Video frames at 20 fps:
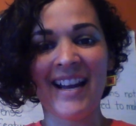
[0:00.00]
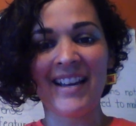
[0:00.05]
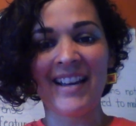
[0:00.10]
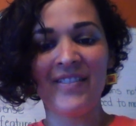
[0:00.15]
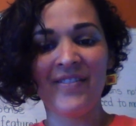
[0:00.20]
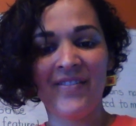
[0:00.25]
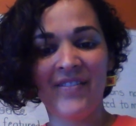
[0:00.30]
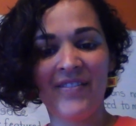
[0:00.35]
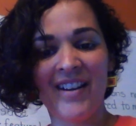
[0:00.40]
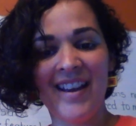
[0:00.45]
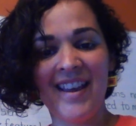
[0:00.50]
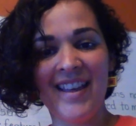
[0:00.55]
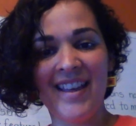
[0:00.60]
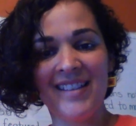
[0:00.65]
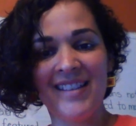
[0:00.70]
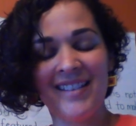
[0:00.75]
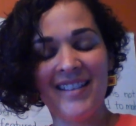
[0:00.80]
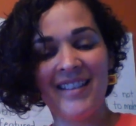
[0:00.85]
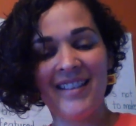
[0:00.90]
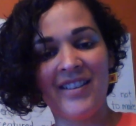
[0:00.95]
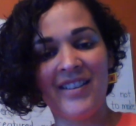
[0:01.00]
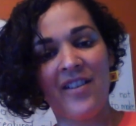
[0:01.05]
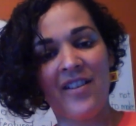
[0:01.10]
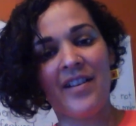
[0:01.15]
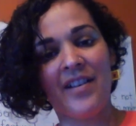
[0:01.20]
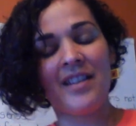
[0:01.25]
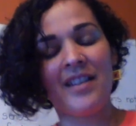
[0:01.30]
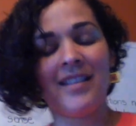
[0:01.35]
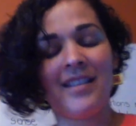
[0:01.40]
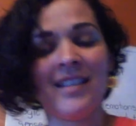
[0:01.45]
Hi, friends. All
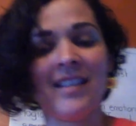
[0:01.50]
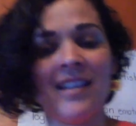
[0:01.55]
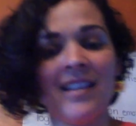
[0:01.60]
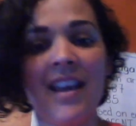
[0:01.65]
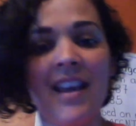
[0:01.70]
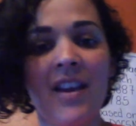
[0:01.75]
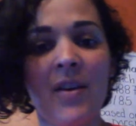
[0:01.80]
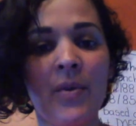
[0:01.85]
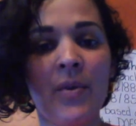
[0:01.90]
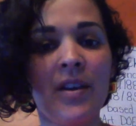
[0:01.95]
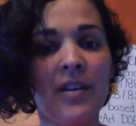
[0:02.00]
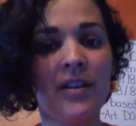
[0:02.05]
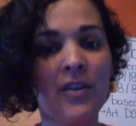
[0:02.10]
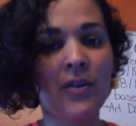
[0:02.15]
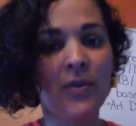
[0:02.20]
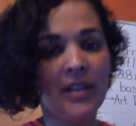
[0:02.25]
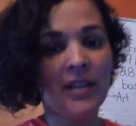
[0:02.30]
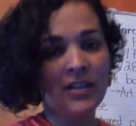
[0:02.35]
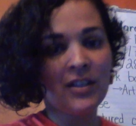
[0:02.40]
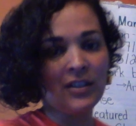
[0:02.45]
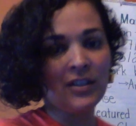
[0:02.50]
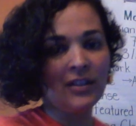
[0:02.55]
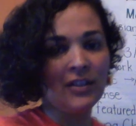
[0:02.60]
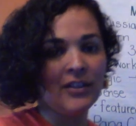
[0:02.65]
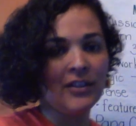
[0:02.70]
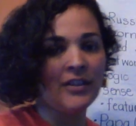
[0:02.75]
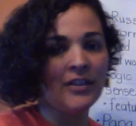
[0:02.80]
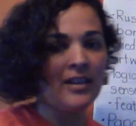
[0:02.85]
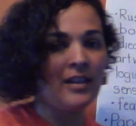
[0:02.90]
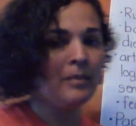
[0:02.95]
right, today we are going to
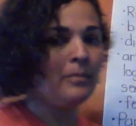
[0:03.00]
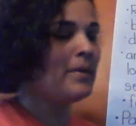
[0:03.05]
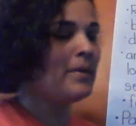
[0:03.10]
learn